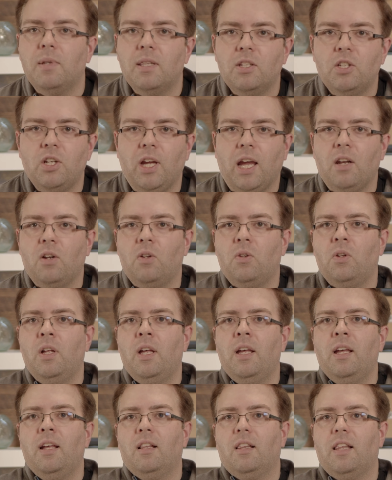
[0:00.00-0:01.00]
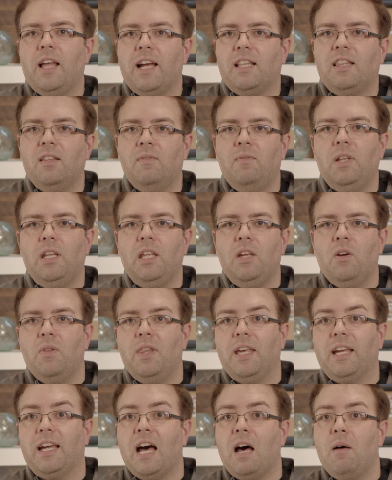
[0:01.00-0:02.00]
to the channel, like the video,
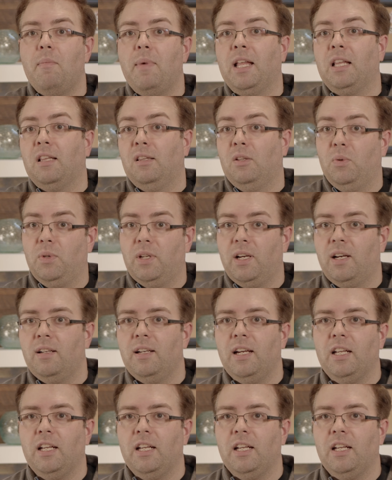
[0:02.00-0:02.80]
and then comment Luna,